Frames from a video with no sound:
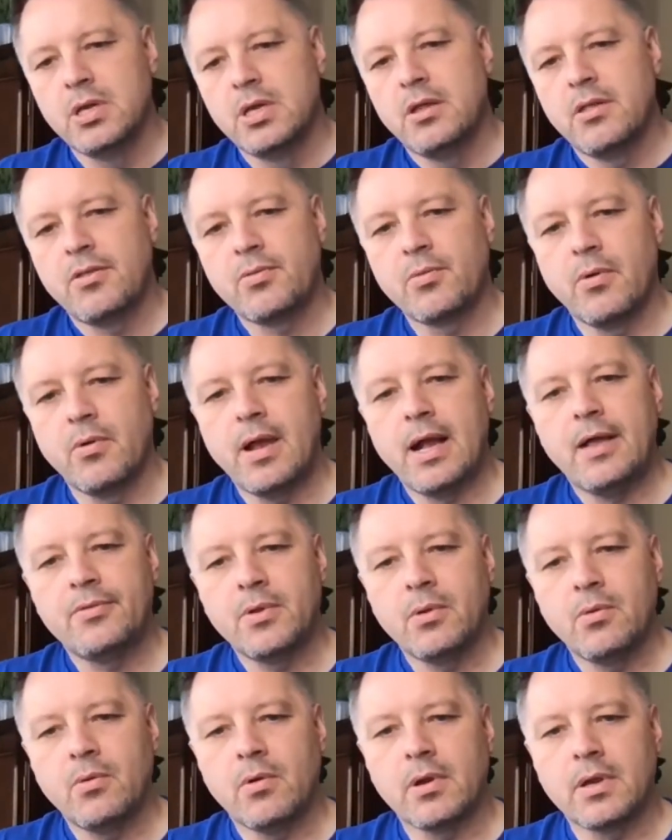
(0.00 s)
throughout
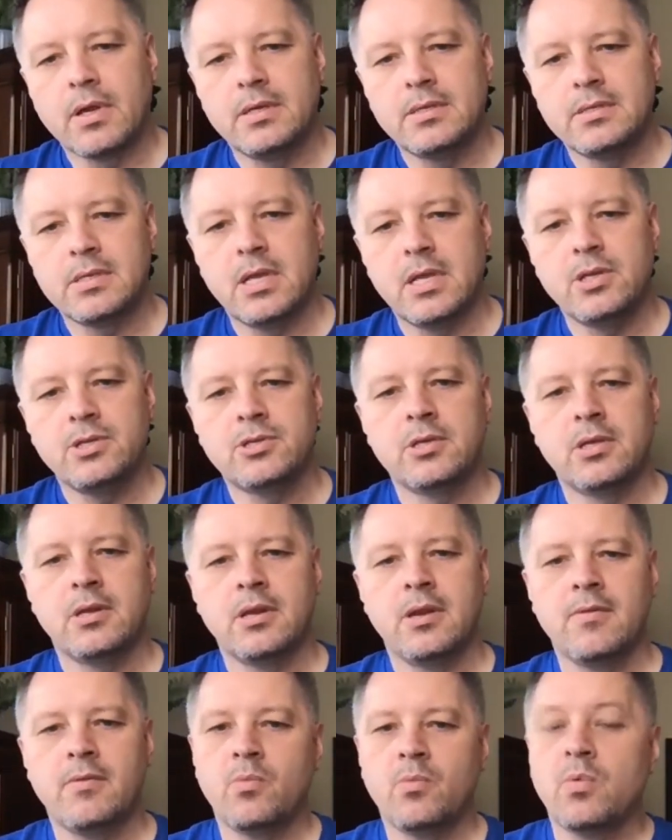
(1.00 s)
the
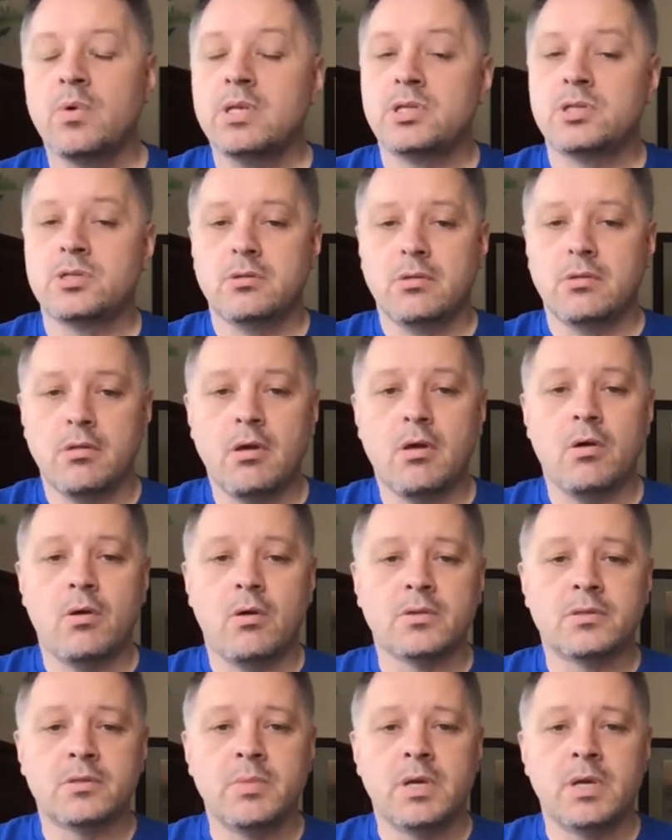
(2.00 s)
organization, which
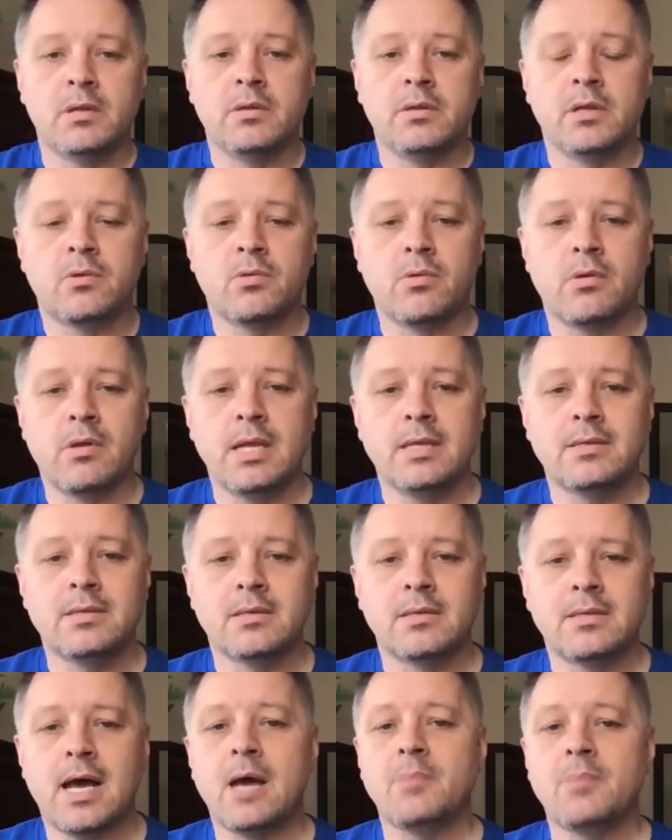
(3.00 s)
ultimately creates
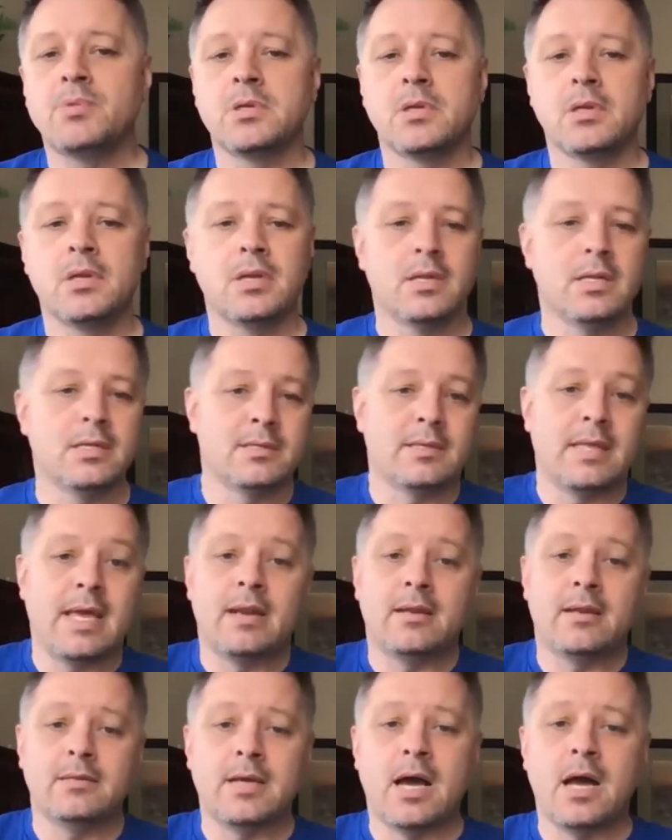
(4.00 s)
adoption. And it's
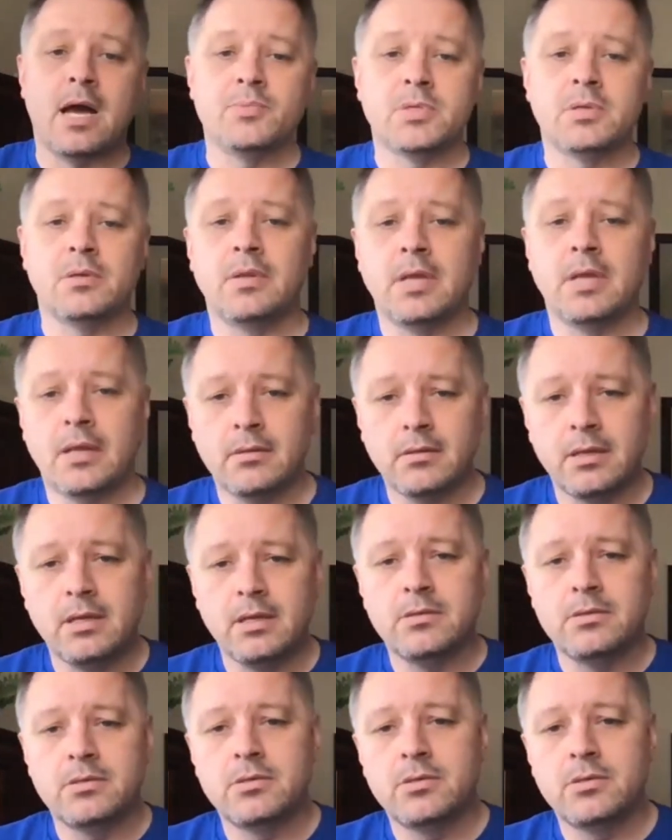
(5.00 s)
that adoption that
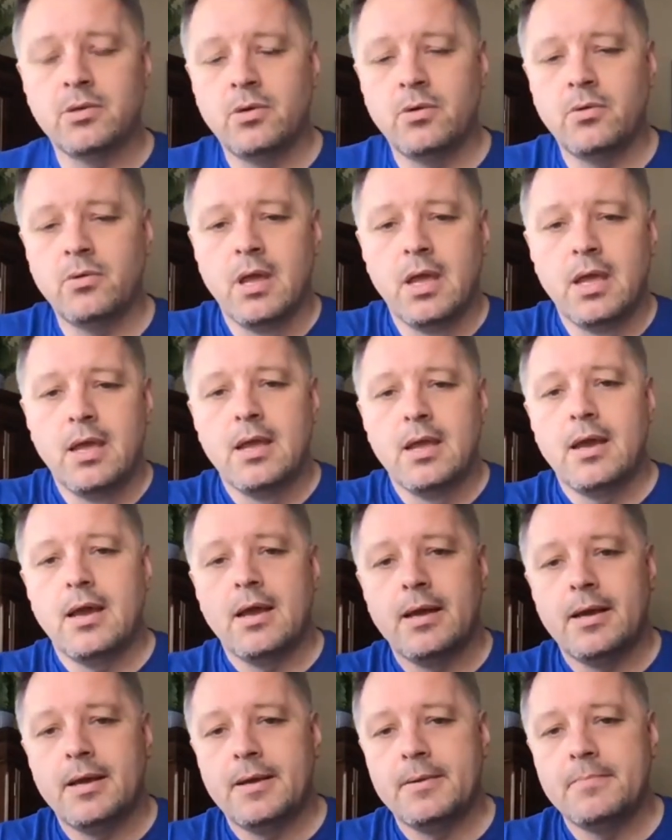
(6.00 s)
leads to
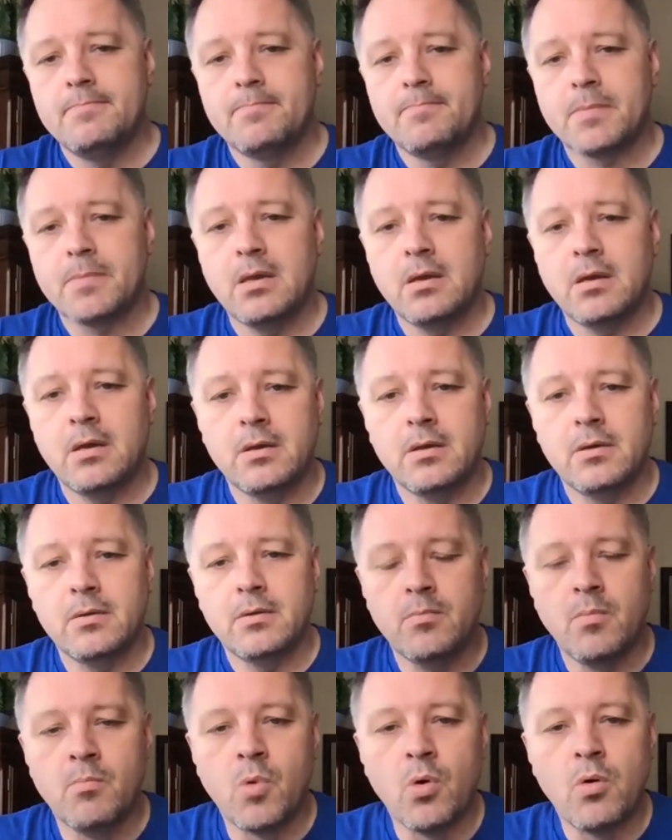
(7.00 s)
um, uh,
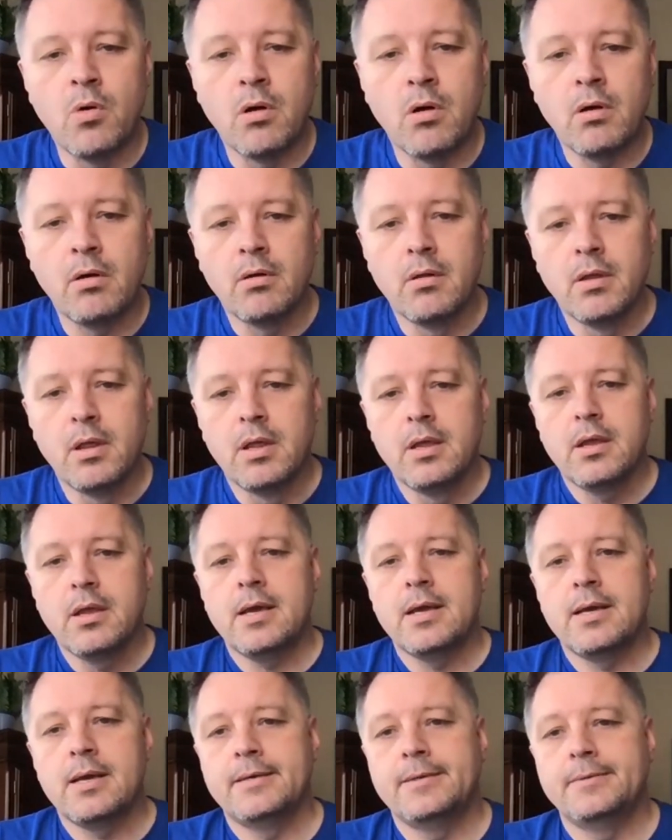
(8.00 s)
more
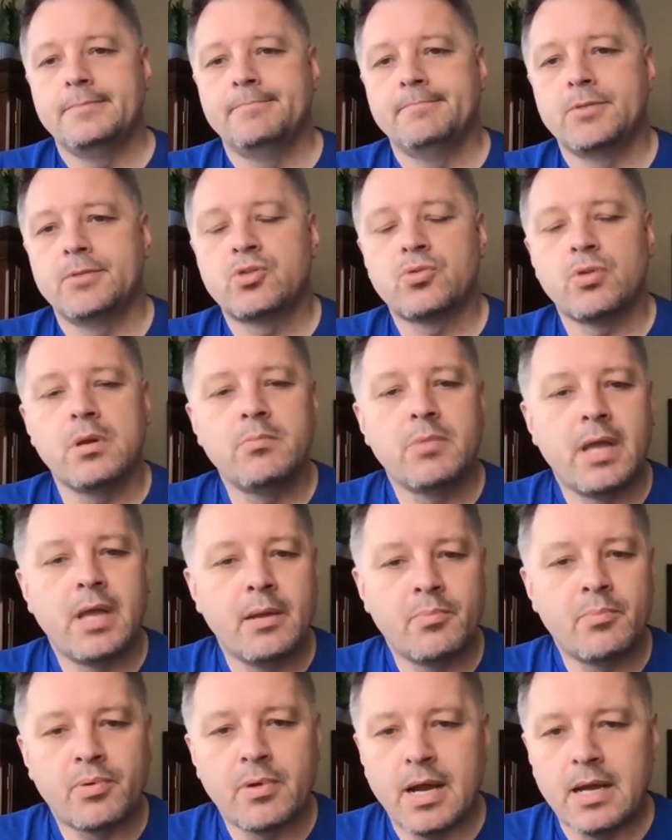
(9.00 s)
um,
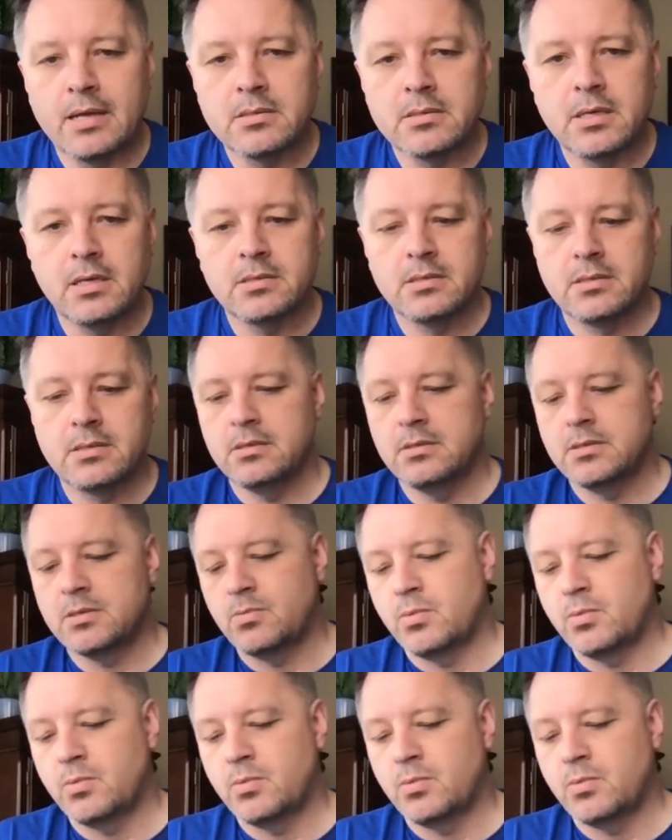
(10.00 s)
streamlined processes.